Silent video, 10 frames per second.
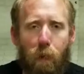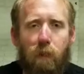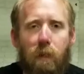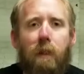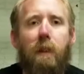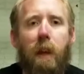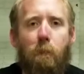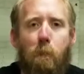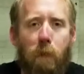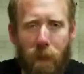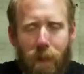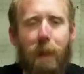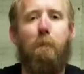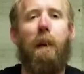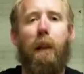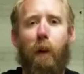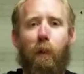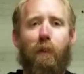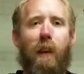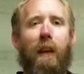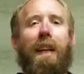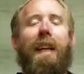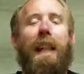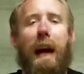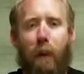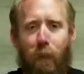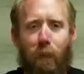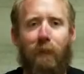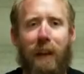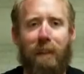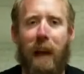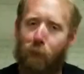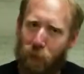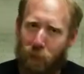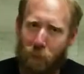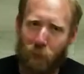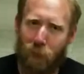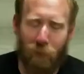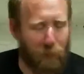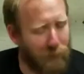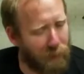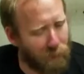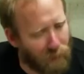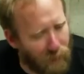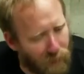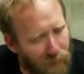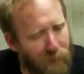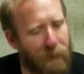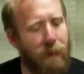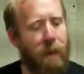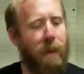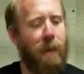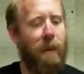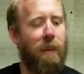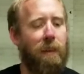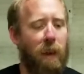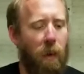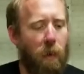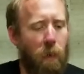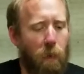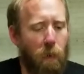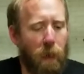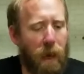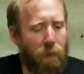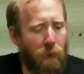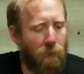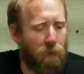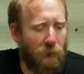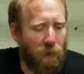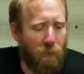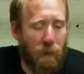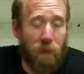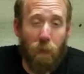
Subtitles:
Just think pillows and clouds. That's how it's supposed to feel on your tongue. So we have those adjustments.